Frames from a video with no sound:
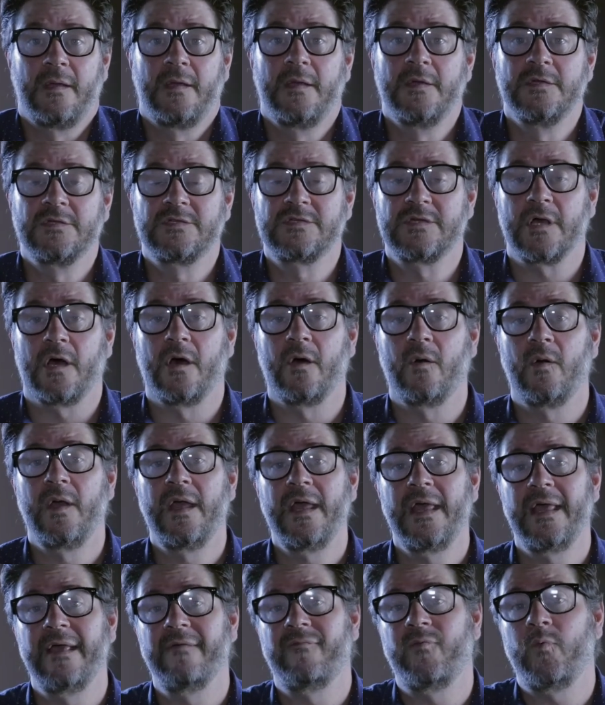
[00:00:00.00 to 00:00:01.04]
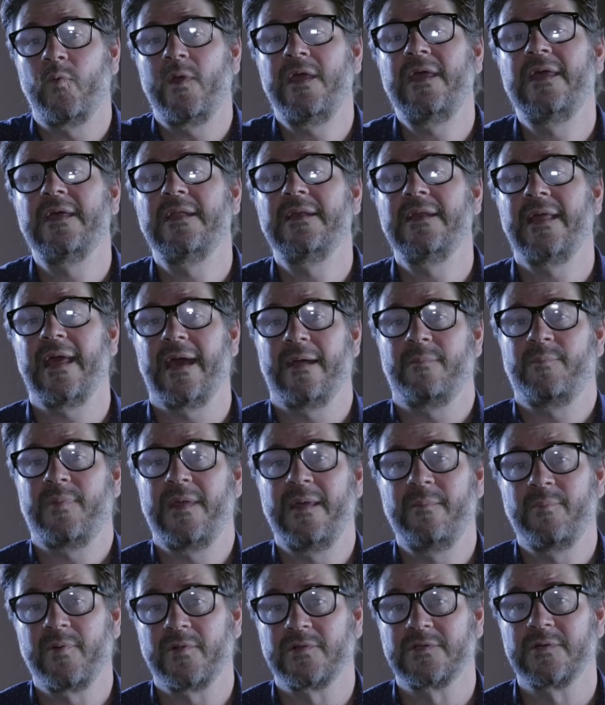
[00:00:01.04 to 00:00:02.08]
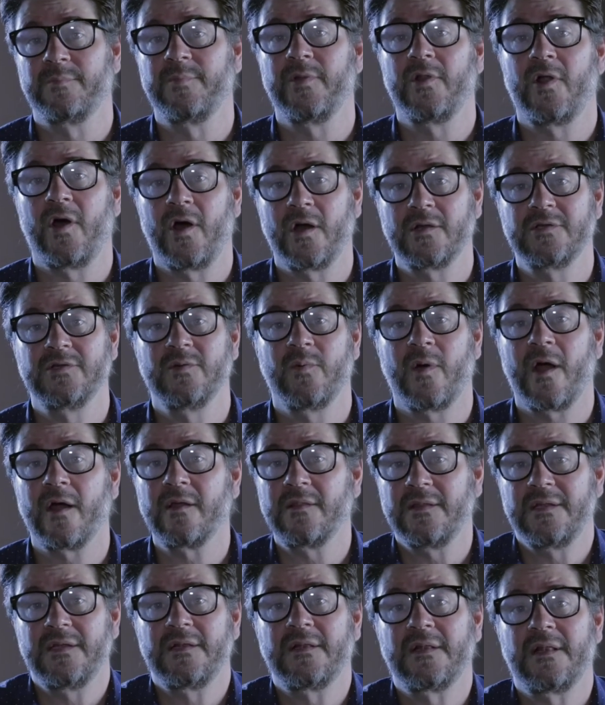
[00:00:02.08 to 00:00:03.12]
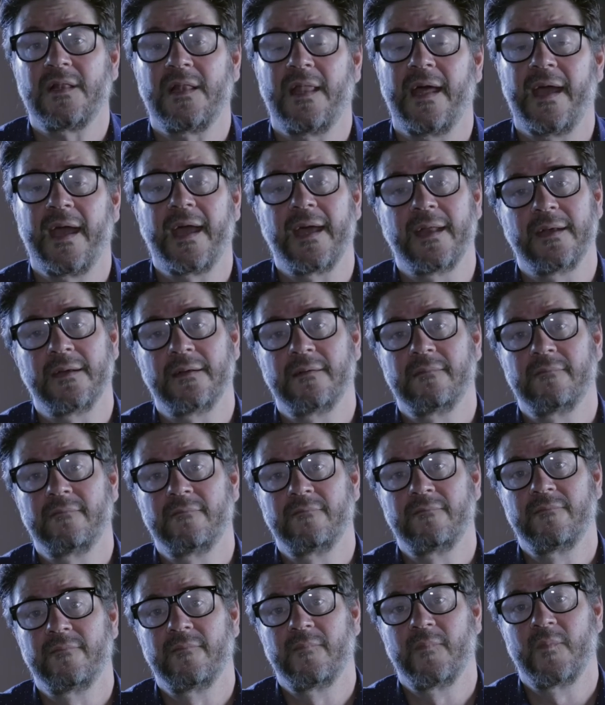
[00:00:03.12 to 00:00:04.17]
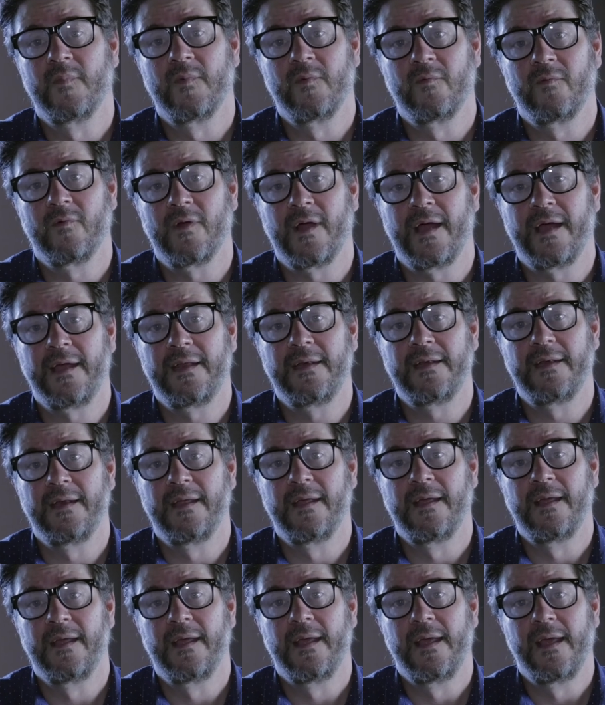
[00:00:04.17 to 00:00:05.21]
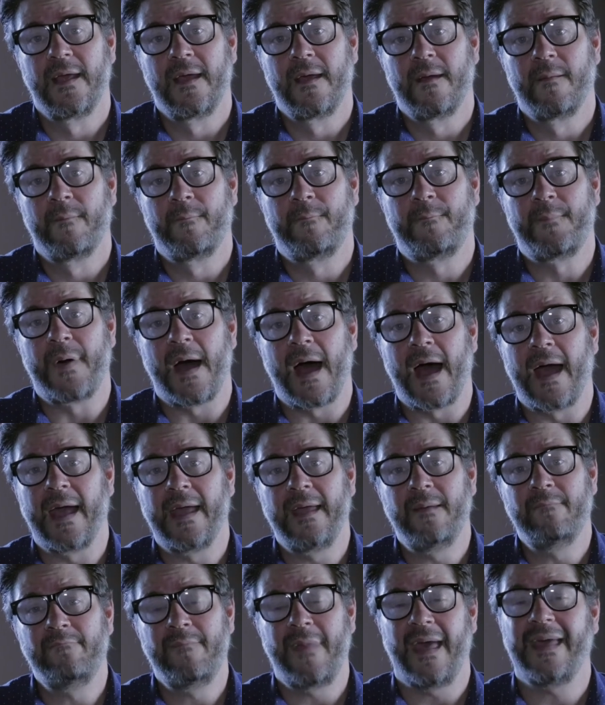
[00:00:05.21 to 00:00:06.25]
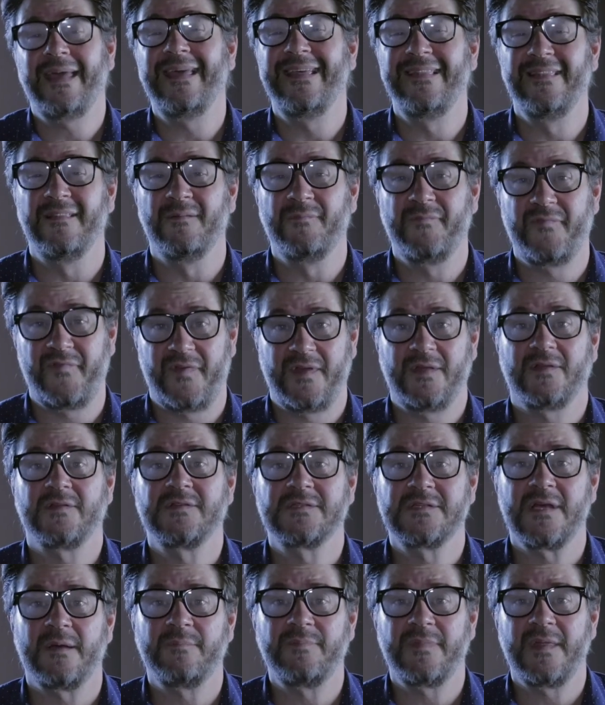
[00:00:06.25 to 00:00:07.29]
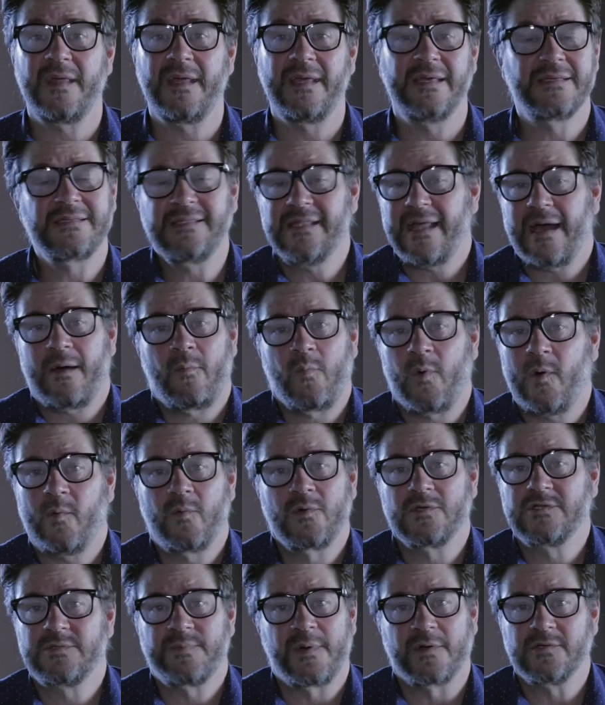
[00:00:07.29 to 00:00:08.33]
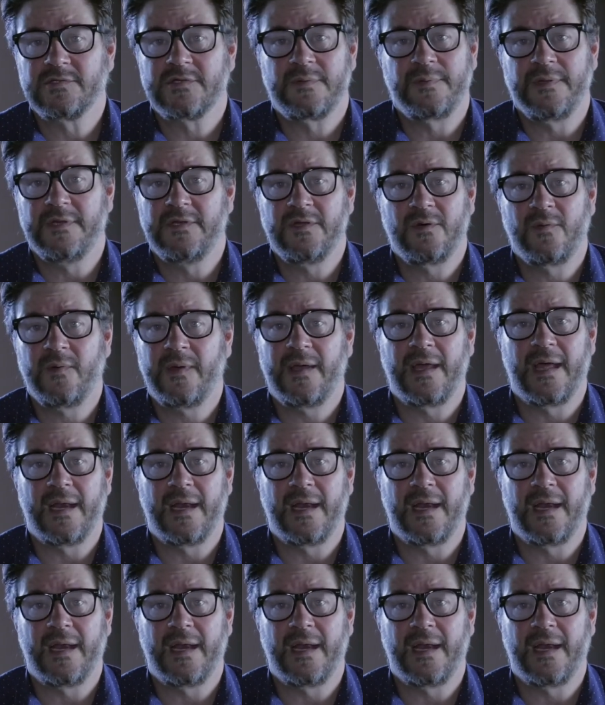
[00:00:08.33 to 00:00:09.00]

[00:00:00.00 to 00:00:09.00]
So if we can get people to belong to our little clan, right, by making them feel something, isn't that what we're supposed to be doing